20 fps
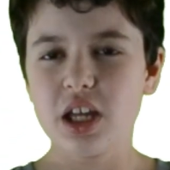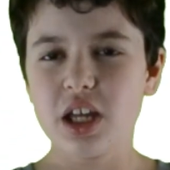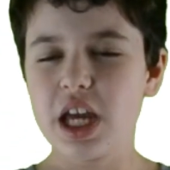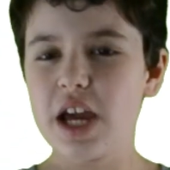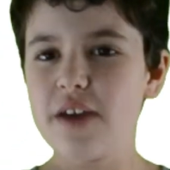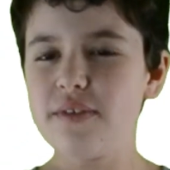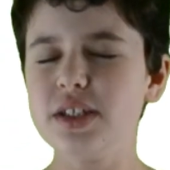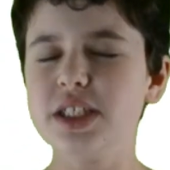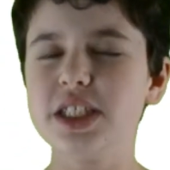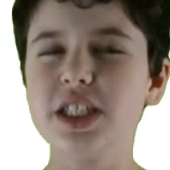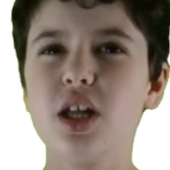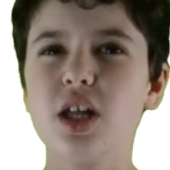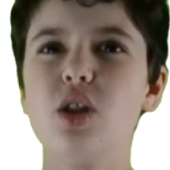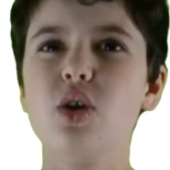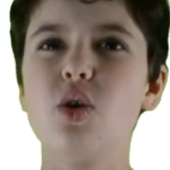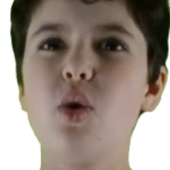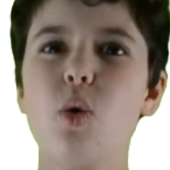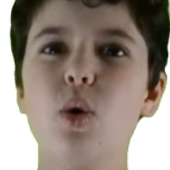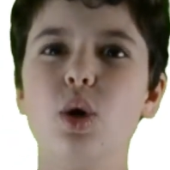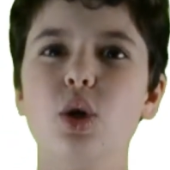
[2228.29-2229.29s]
every single
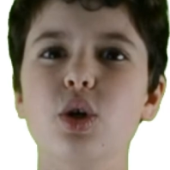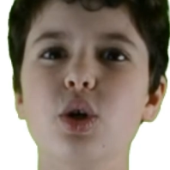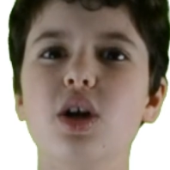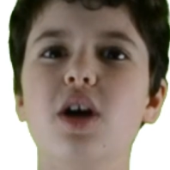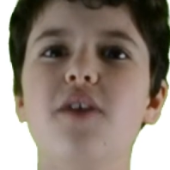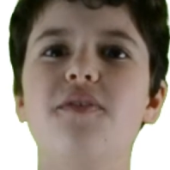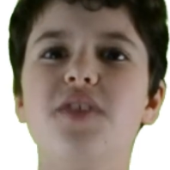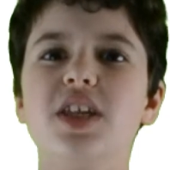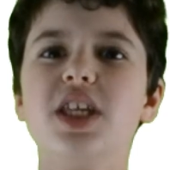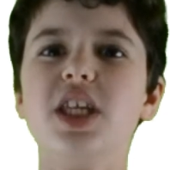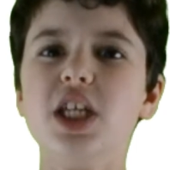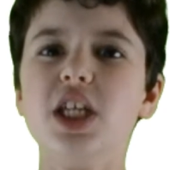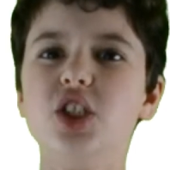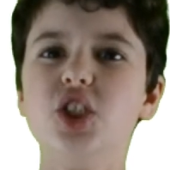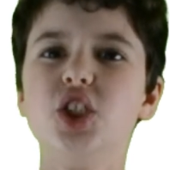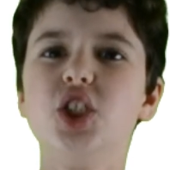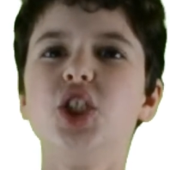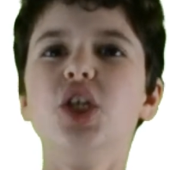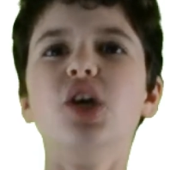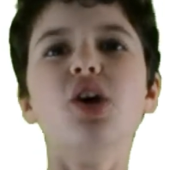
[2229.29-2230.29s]
corner of
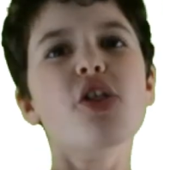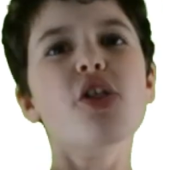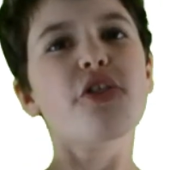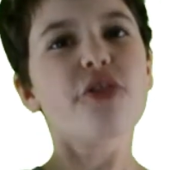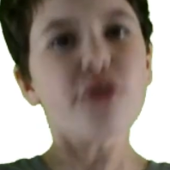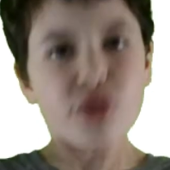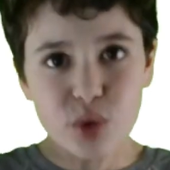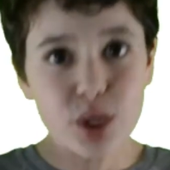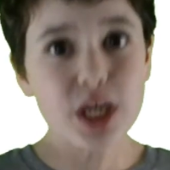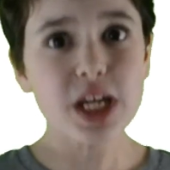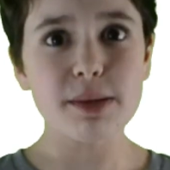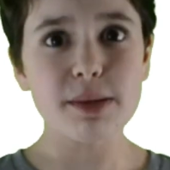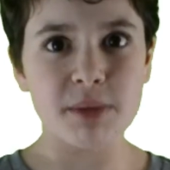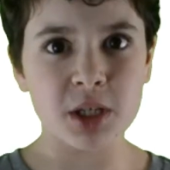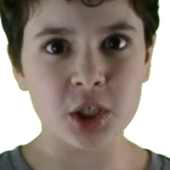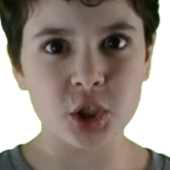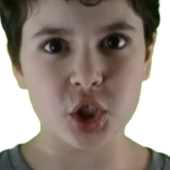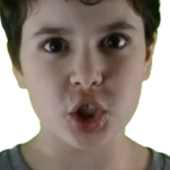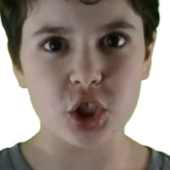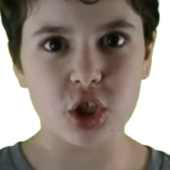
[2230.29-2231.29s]
each
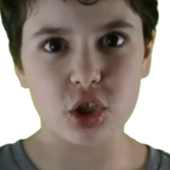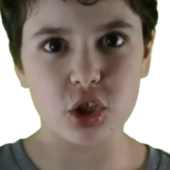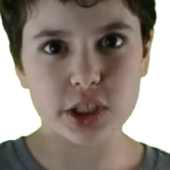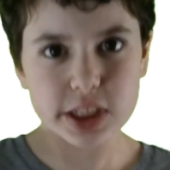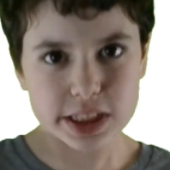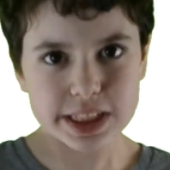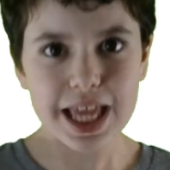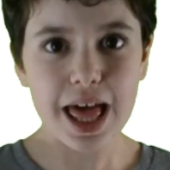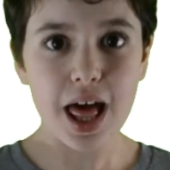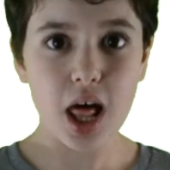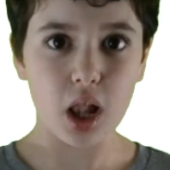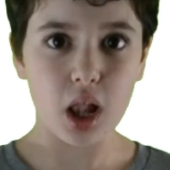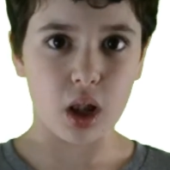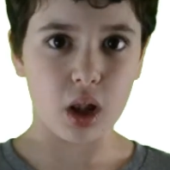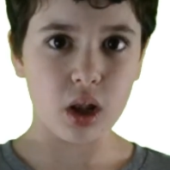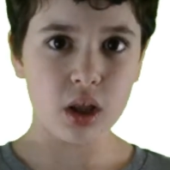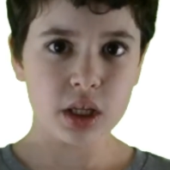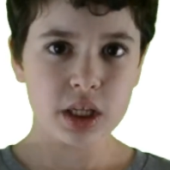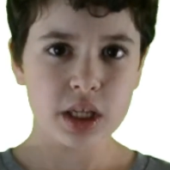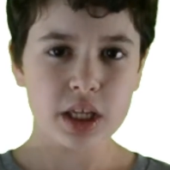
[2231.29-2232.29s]
three-dimensional
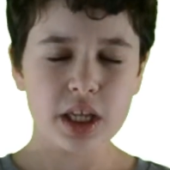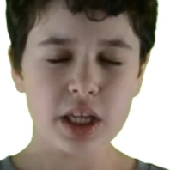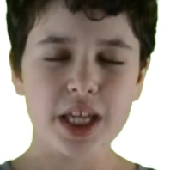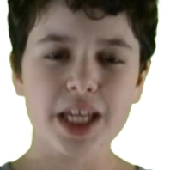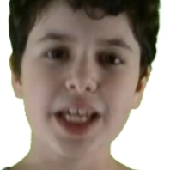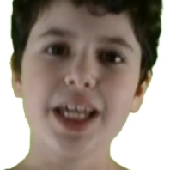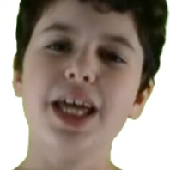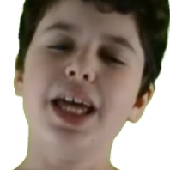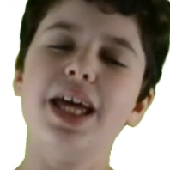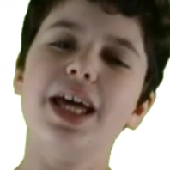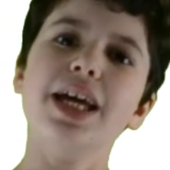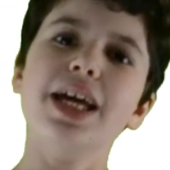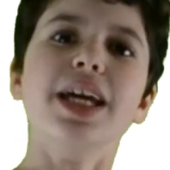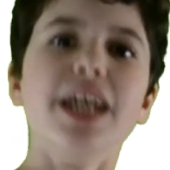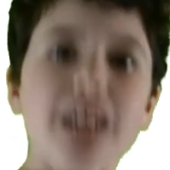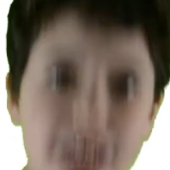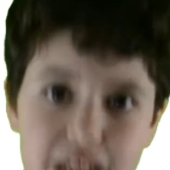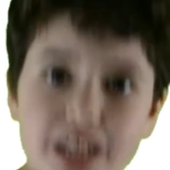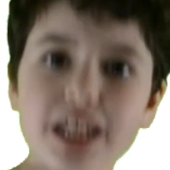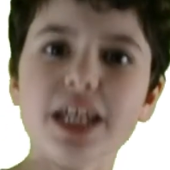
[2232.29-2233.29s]
cell
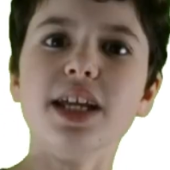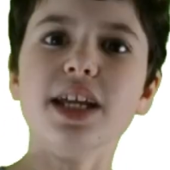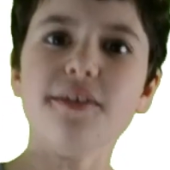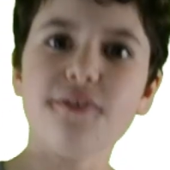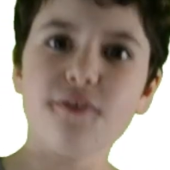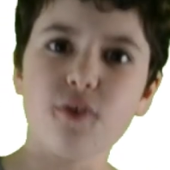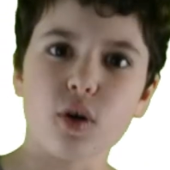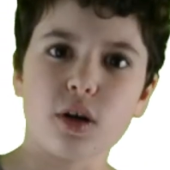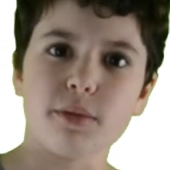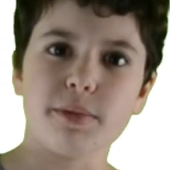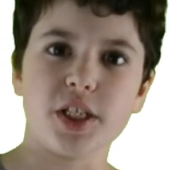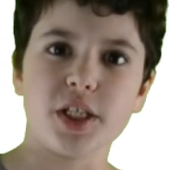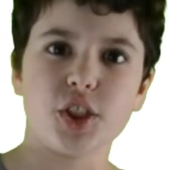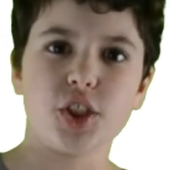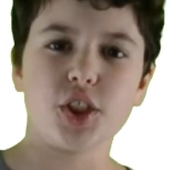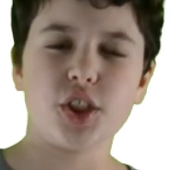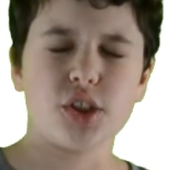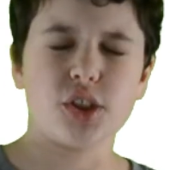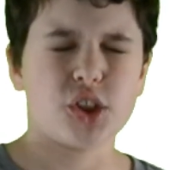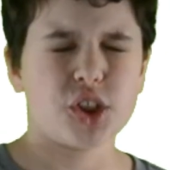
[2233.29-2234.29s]
in a
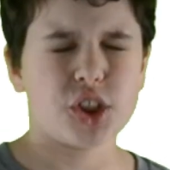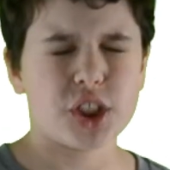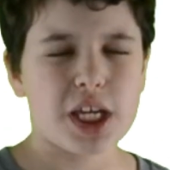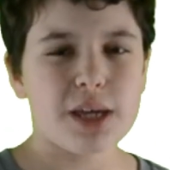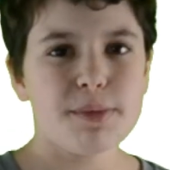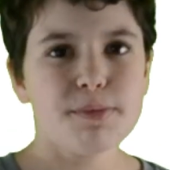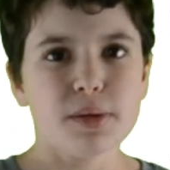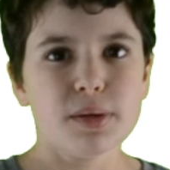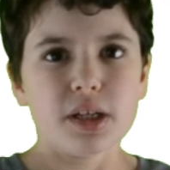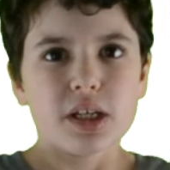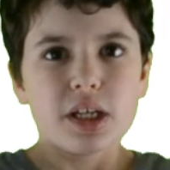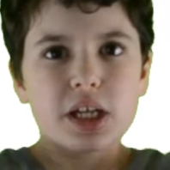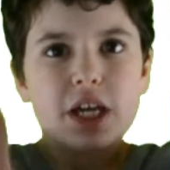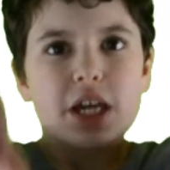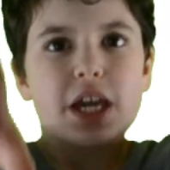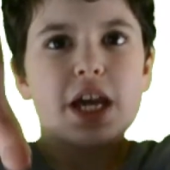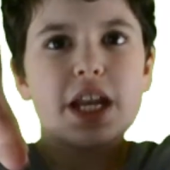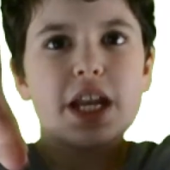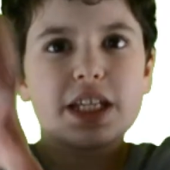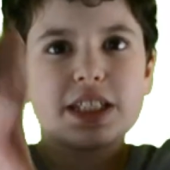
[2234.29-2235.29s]
four-dimensional shape
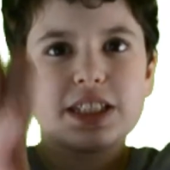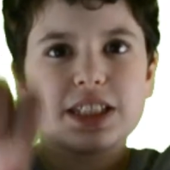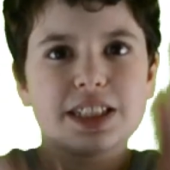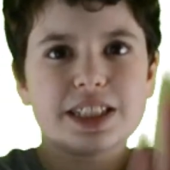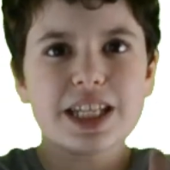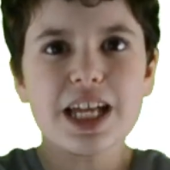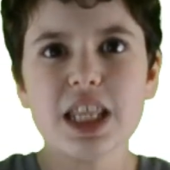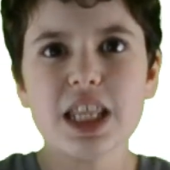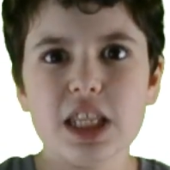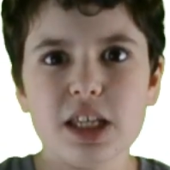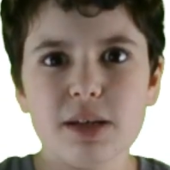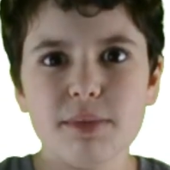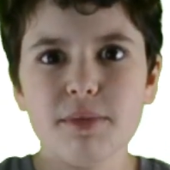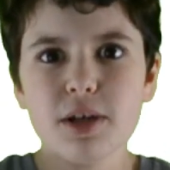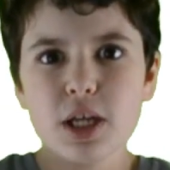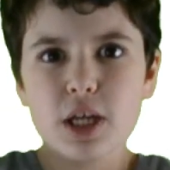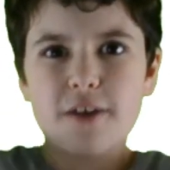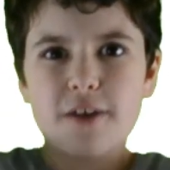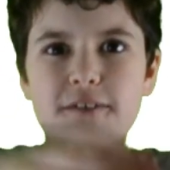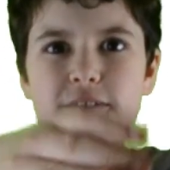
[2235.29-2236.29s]
and extend them
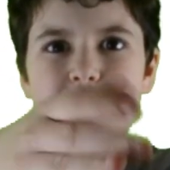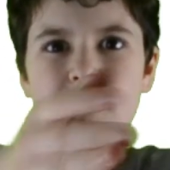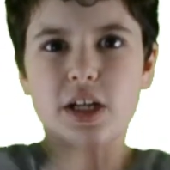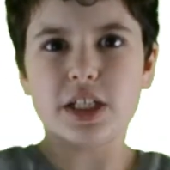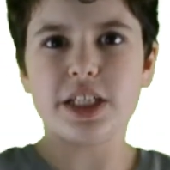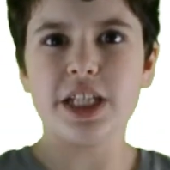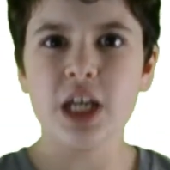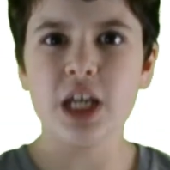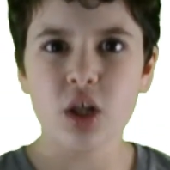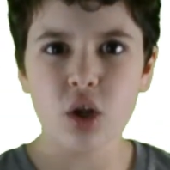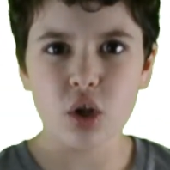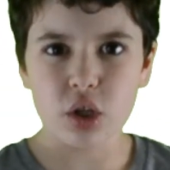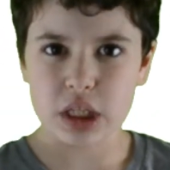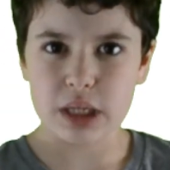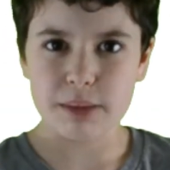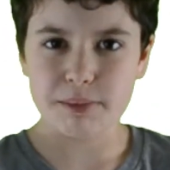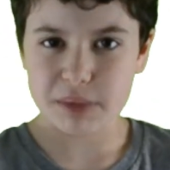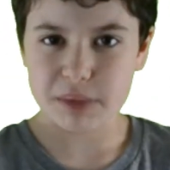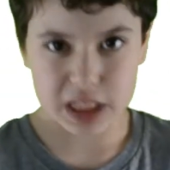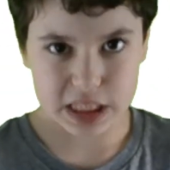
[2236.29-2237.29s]
until
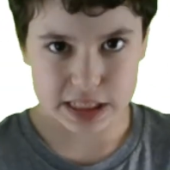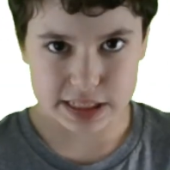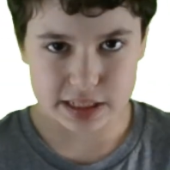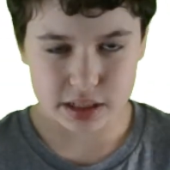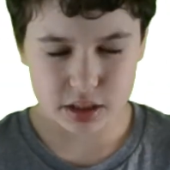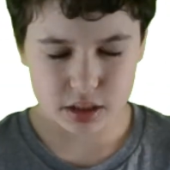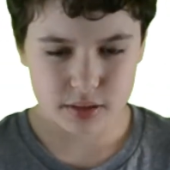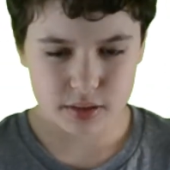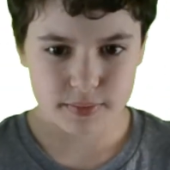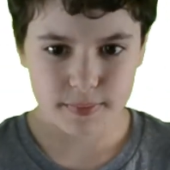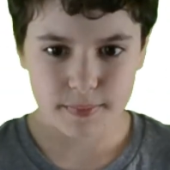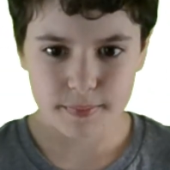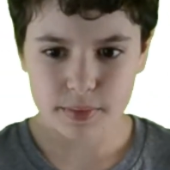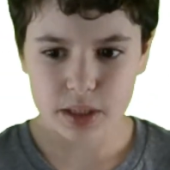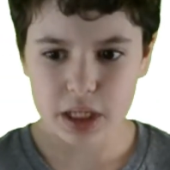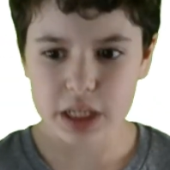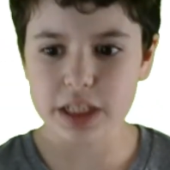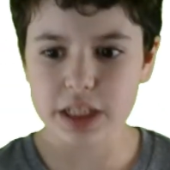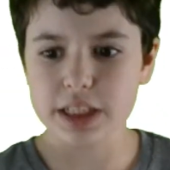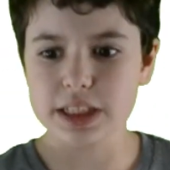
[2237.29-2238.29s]
they meet
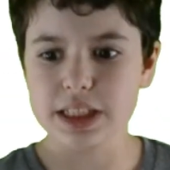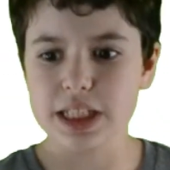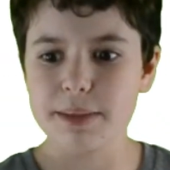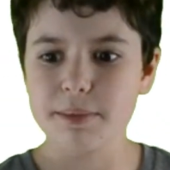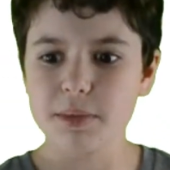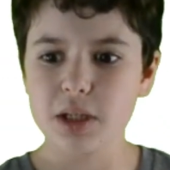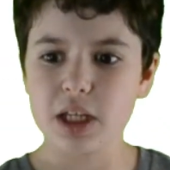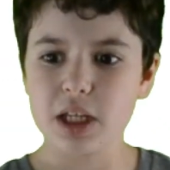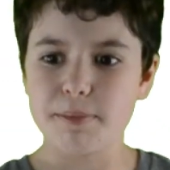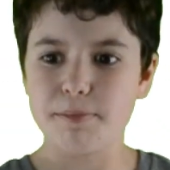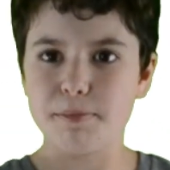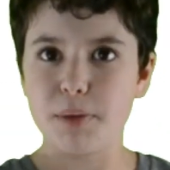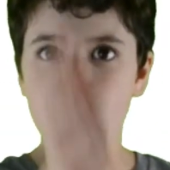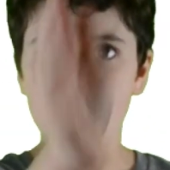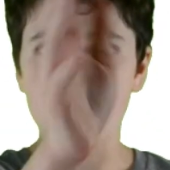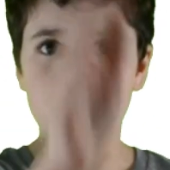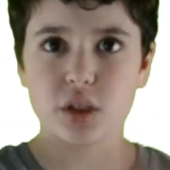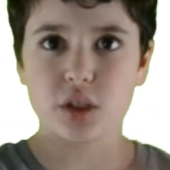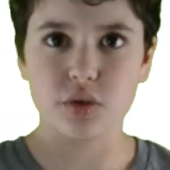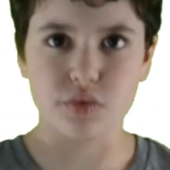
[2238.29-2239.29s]
in the same in
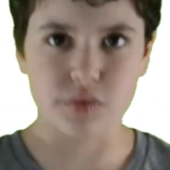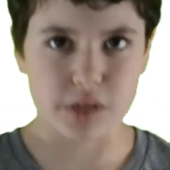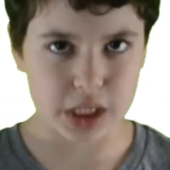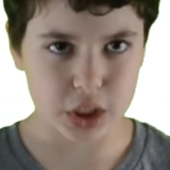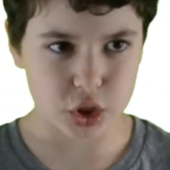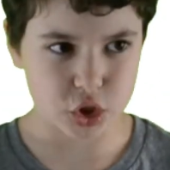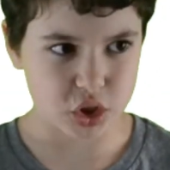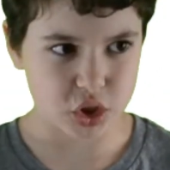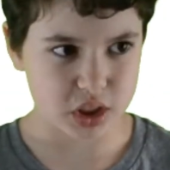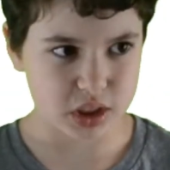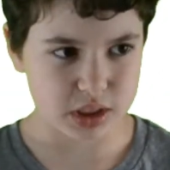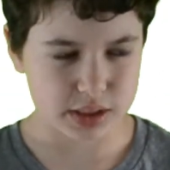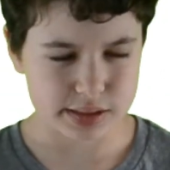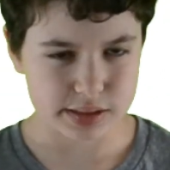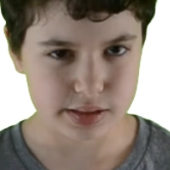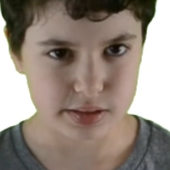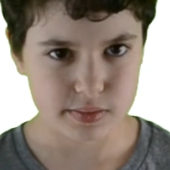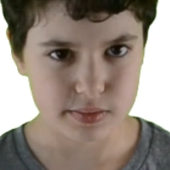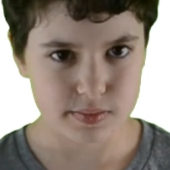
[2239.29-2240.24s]
both directions.